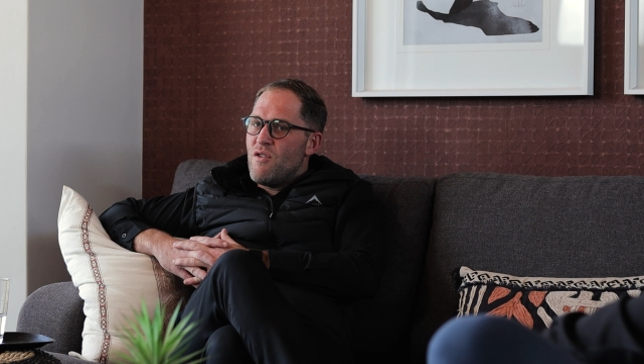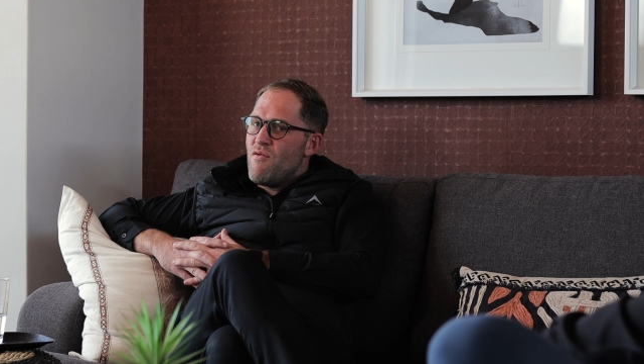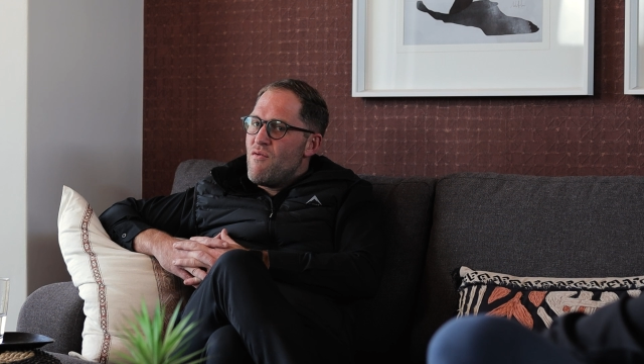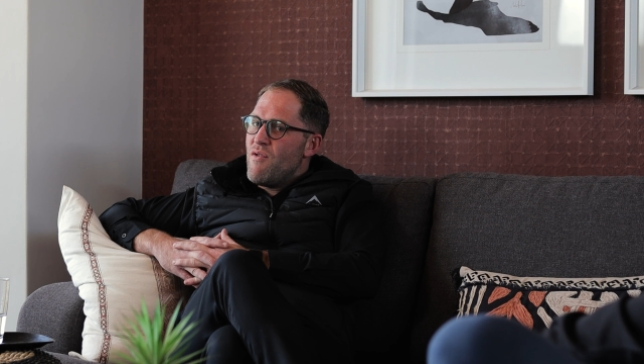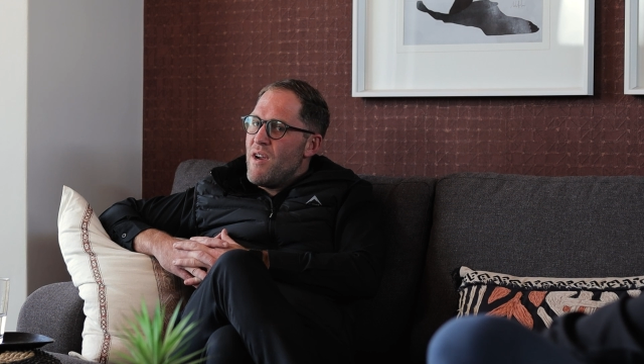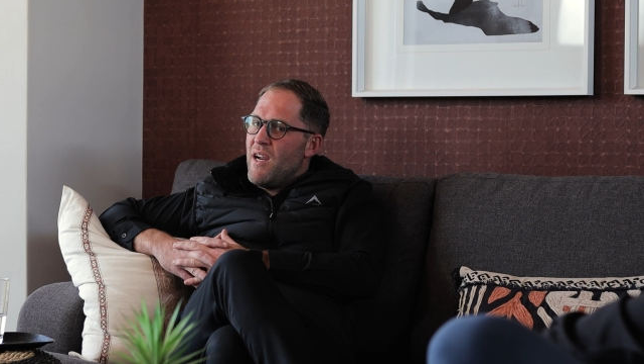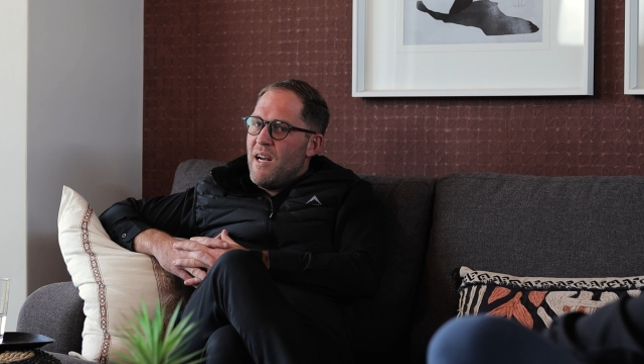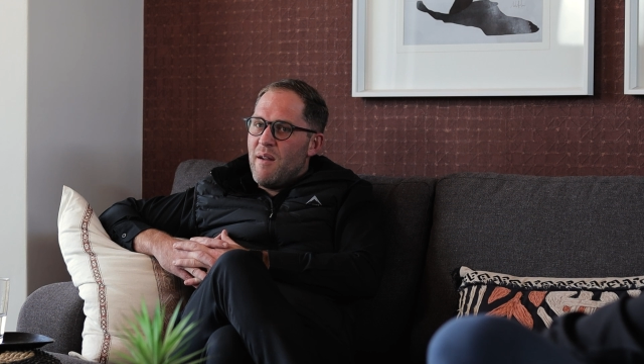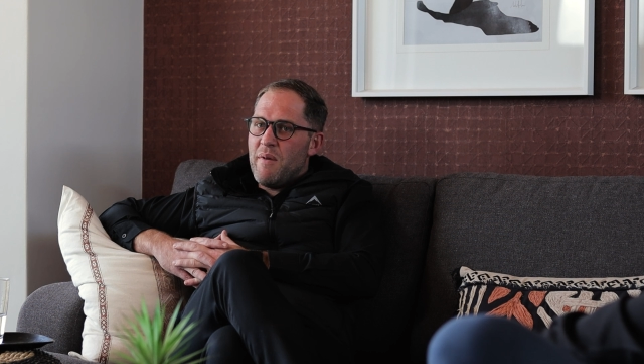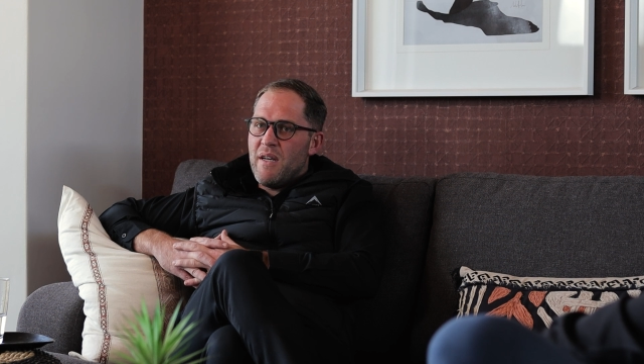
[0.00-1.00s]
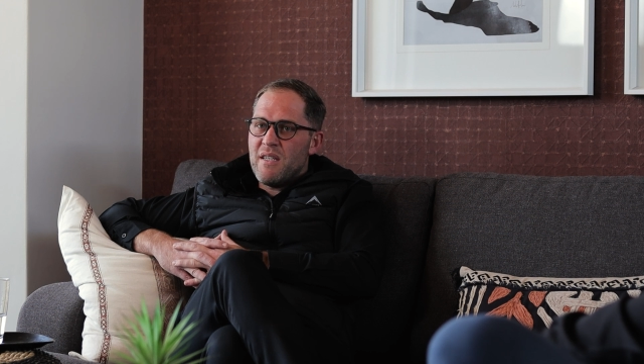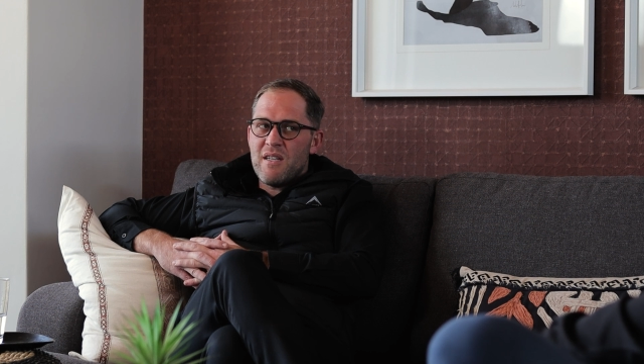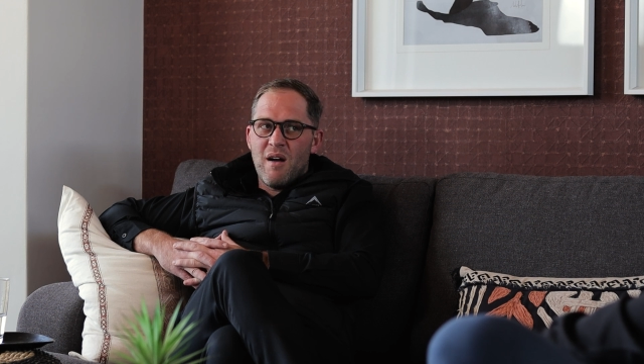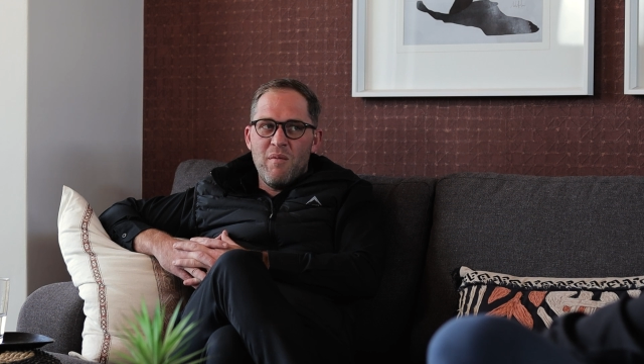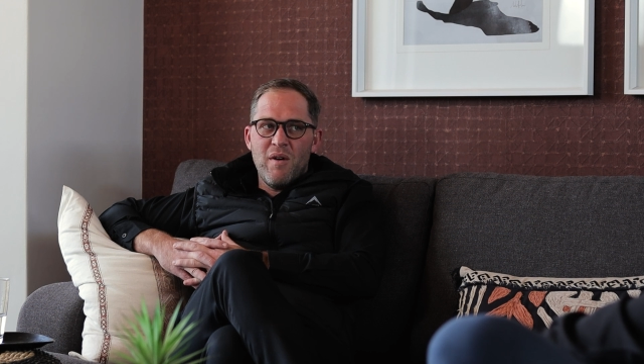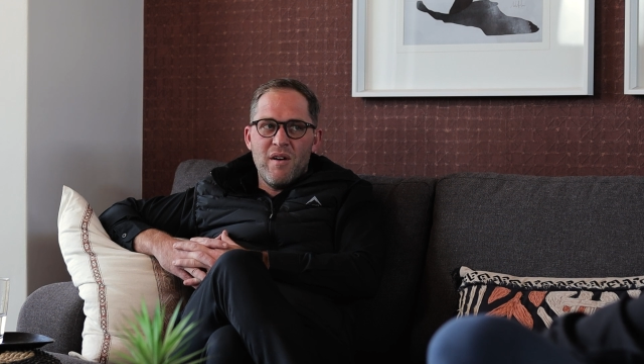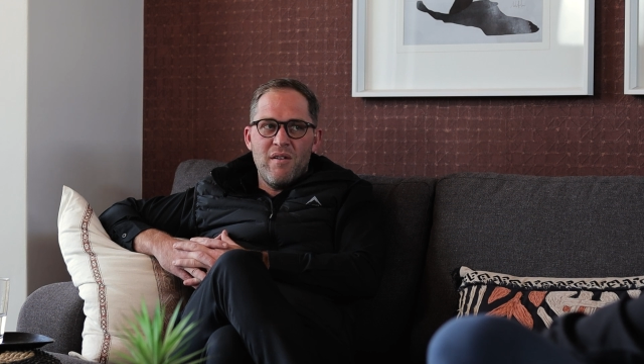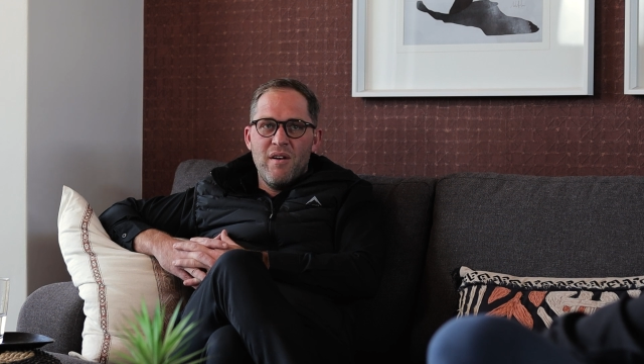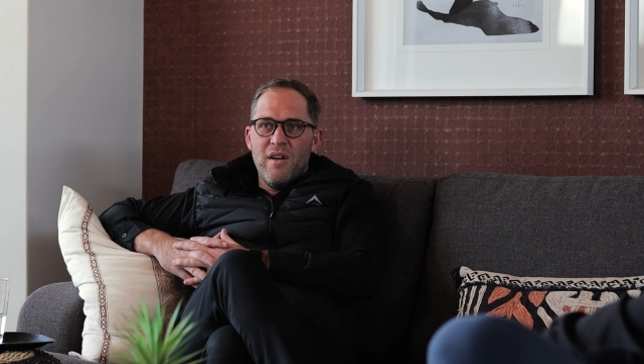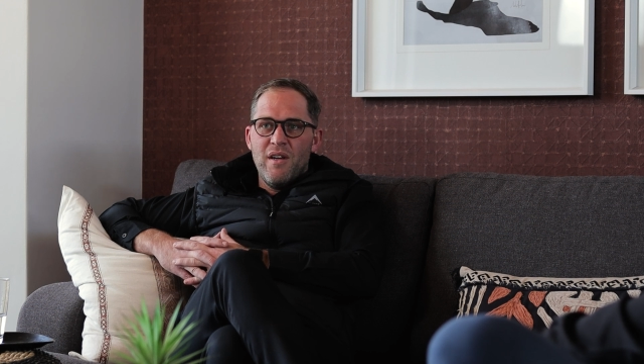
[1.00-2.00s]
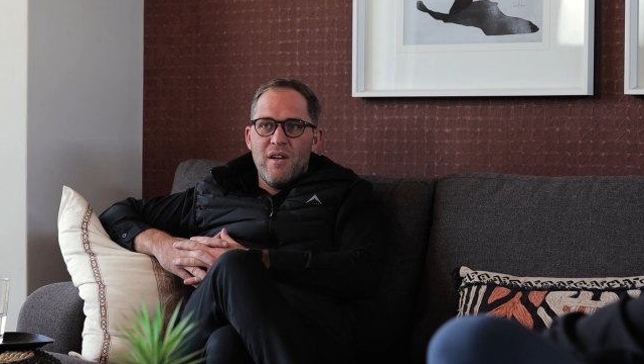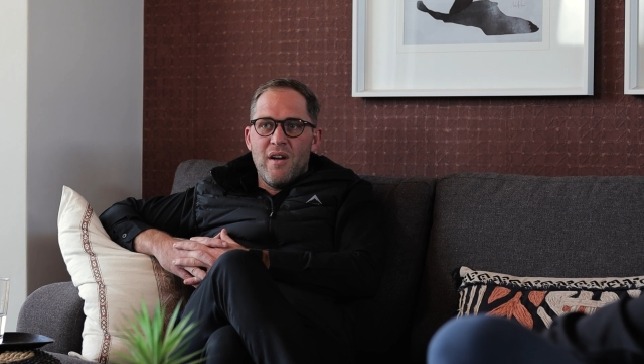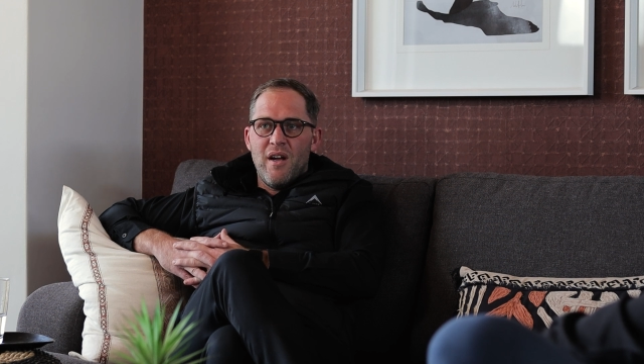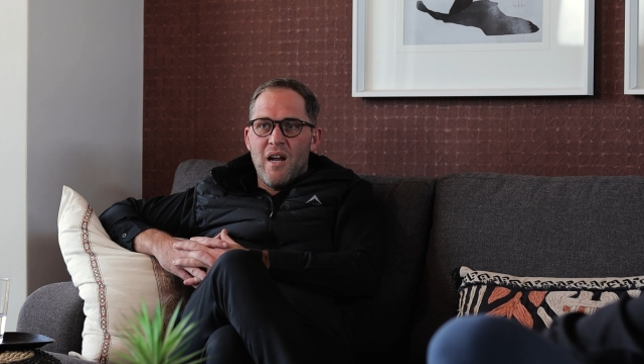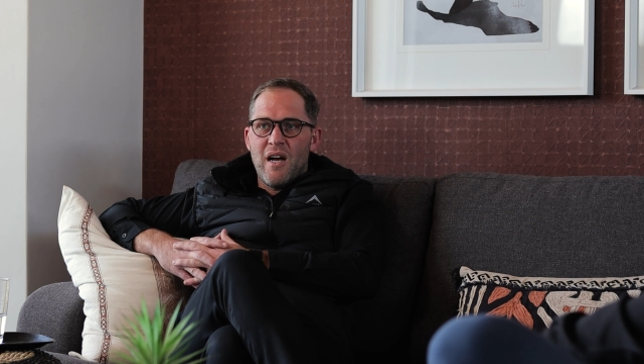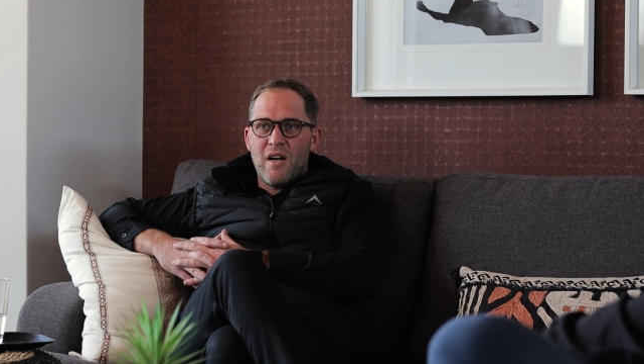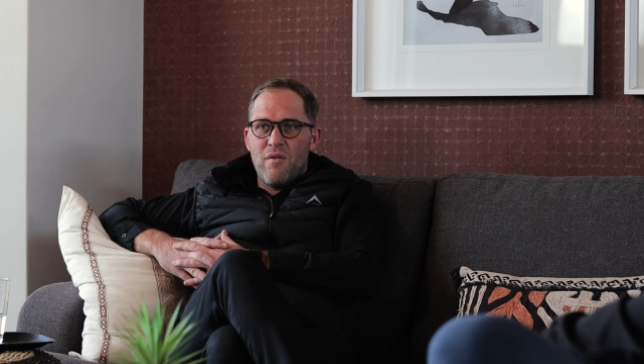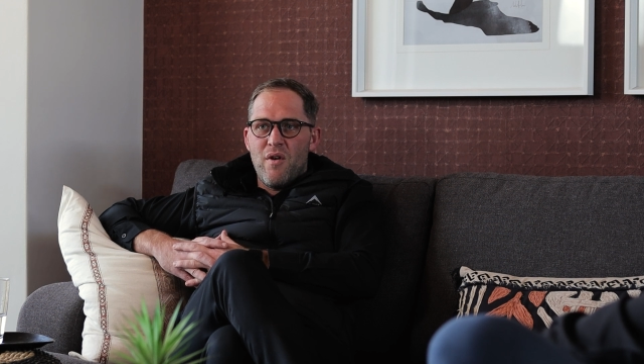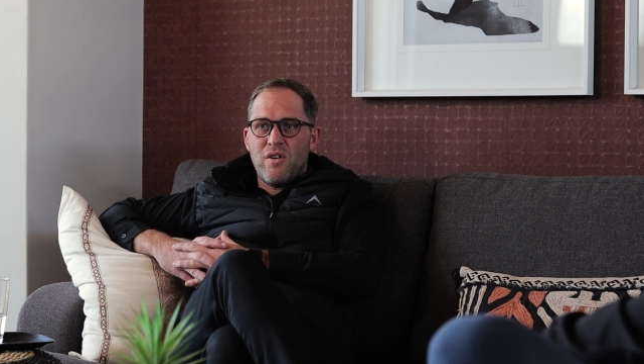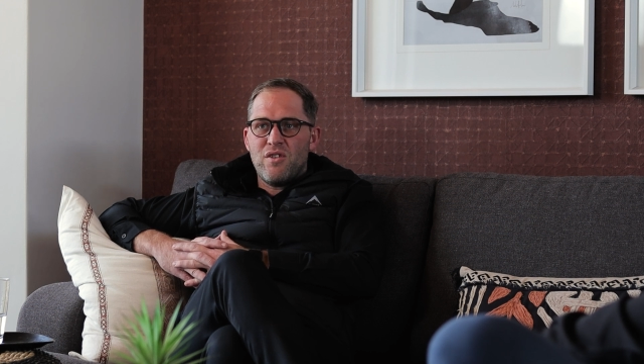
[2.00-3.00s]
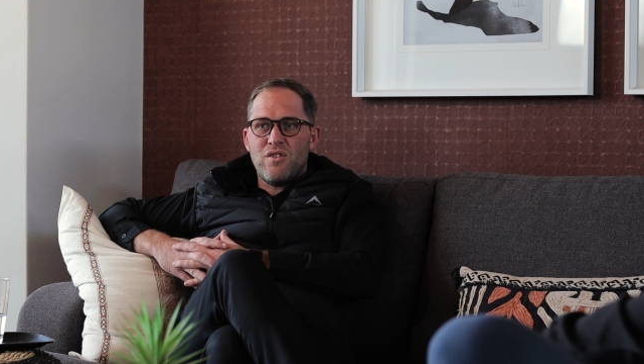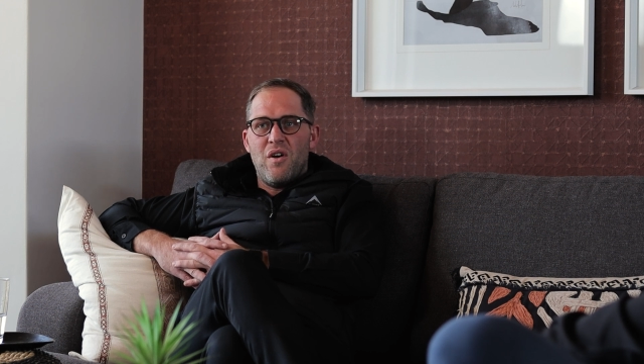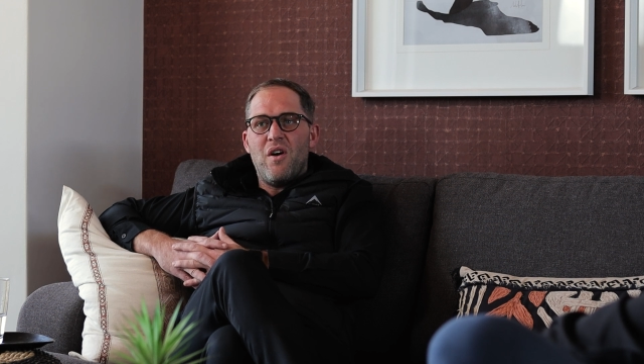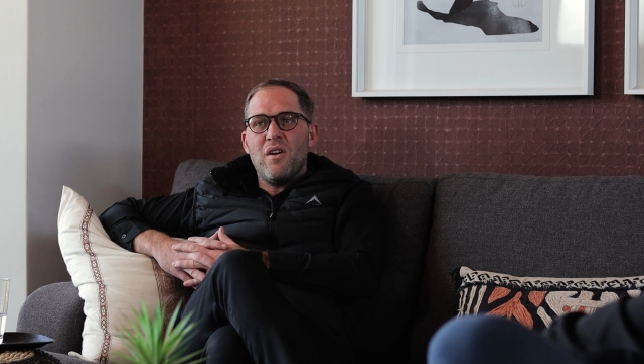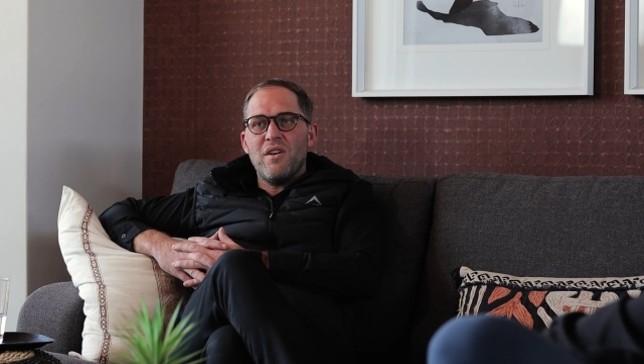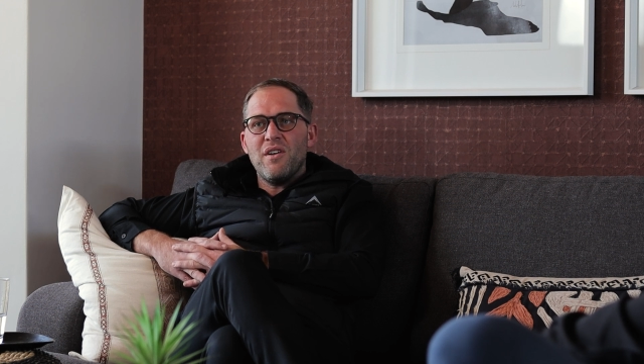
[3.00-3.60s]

to really be someone, like a rock star.